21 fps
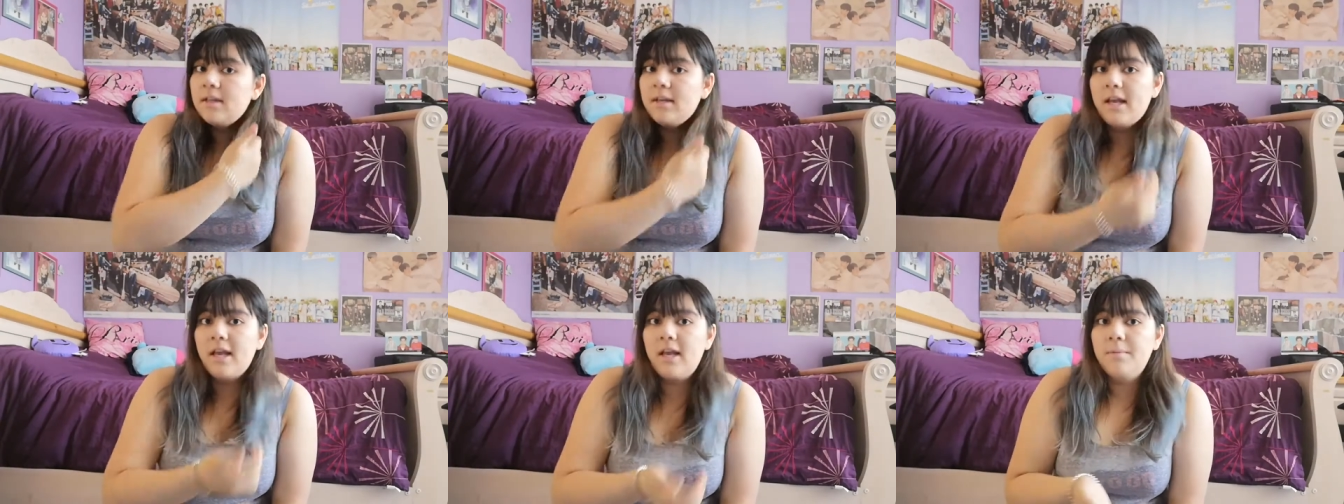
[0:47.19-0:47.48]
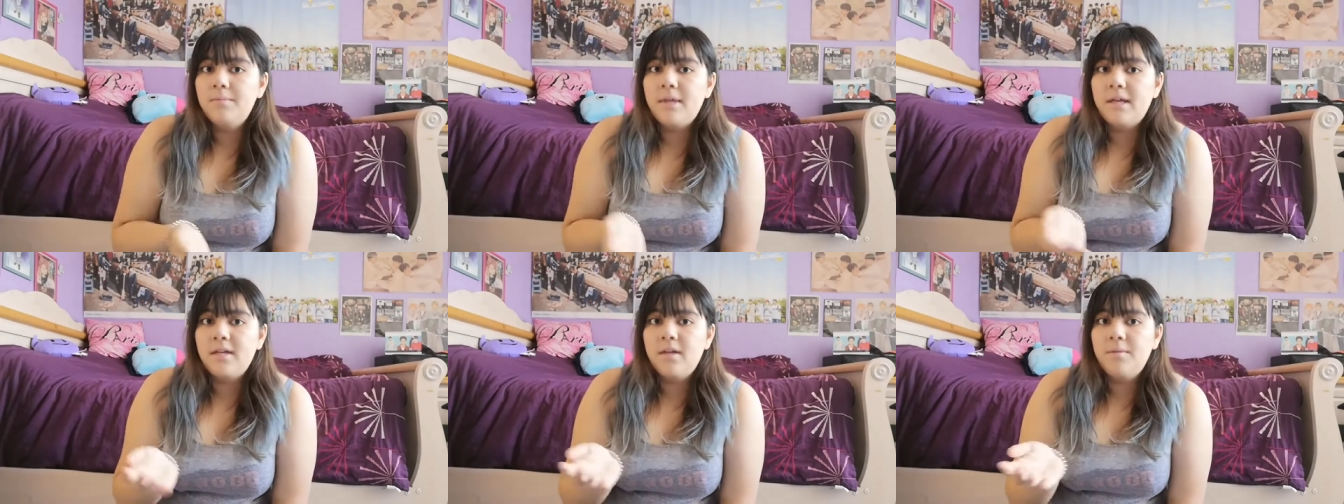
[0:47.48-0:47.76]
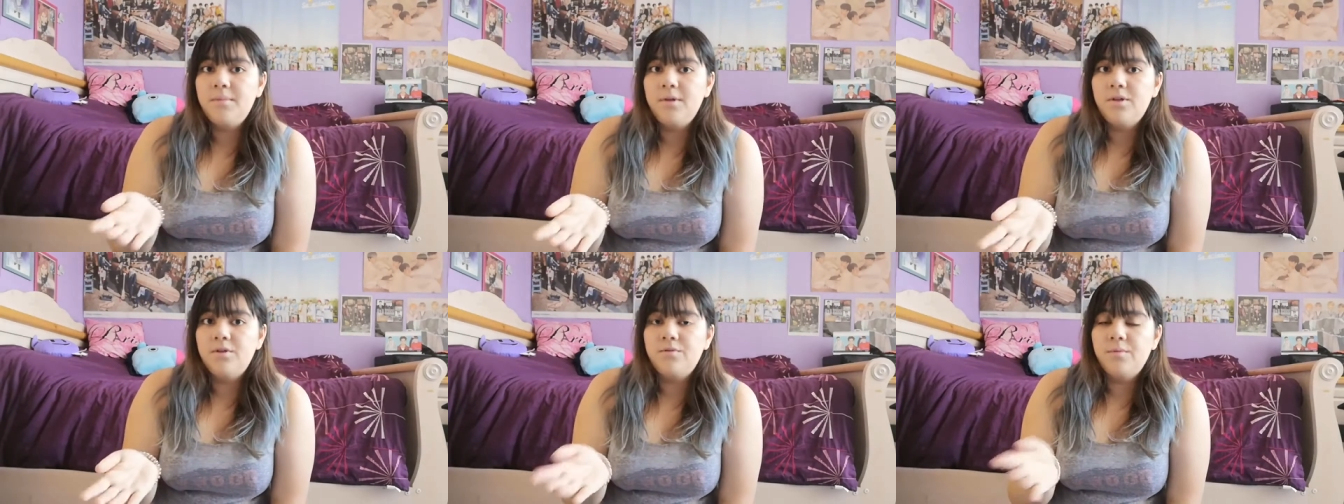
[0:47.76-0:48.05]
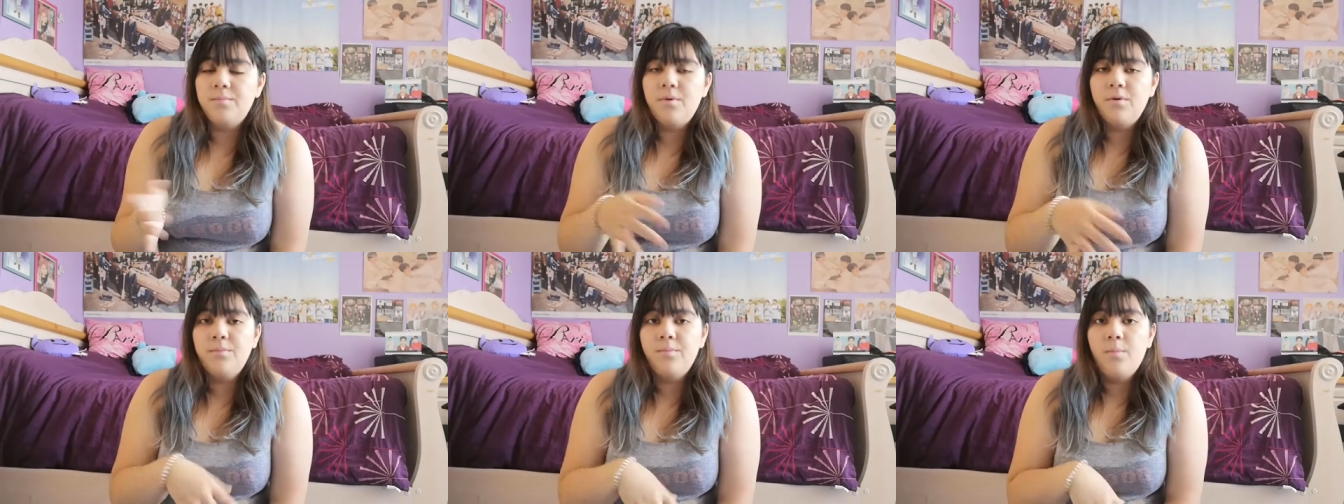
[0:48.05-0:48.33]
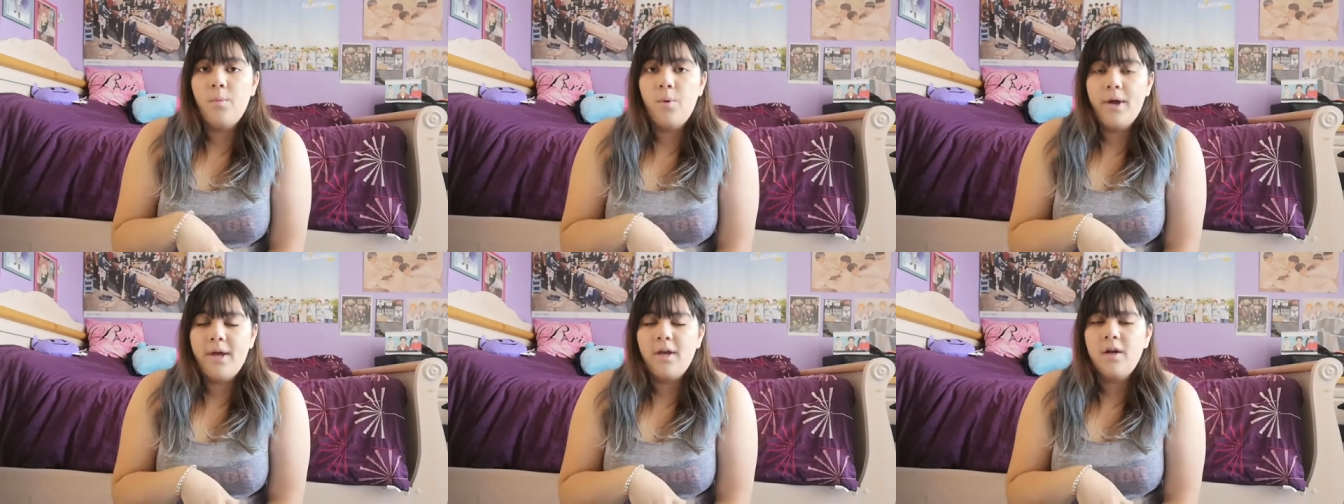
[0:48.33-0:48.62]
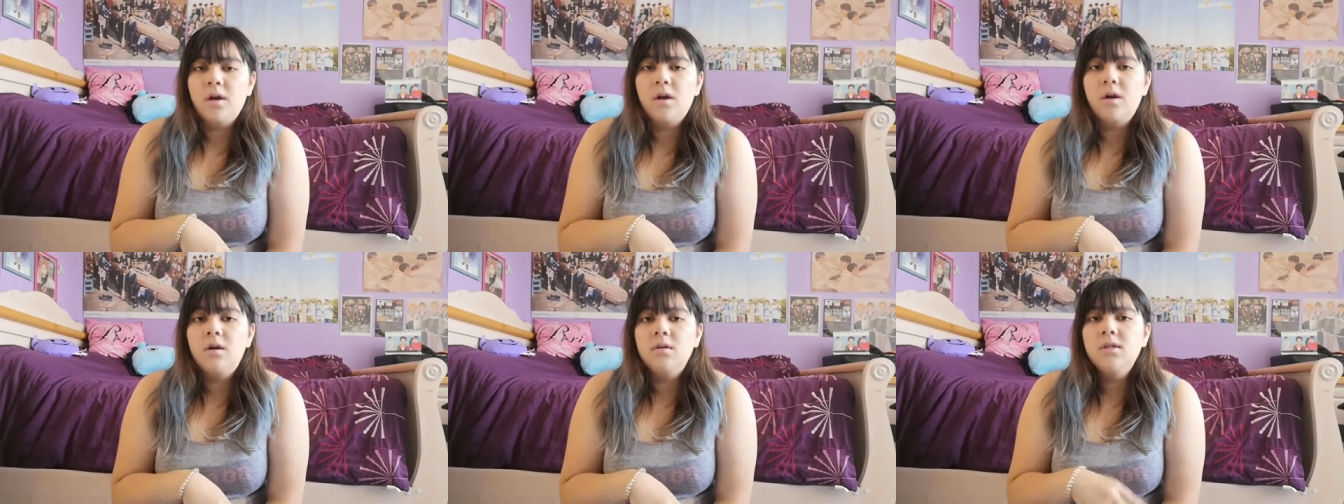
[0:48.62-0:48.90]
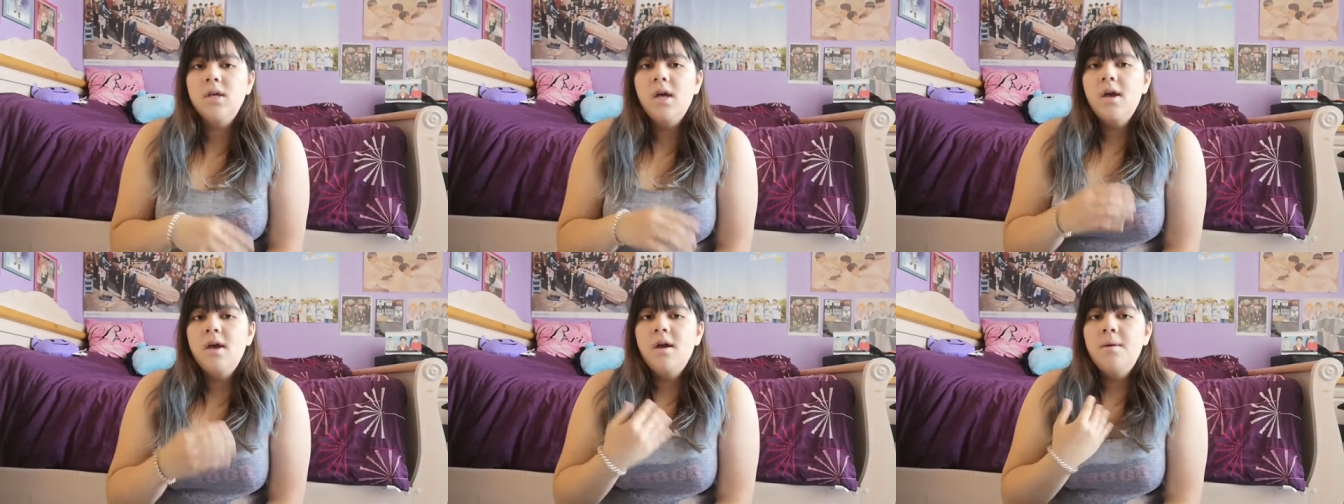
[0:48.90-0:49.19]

name that can be used for both boys and girls.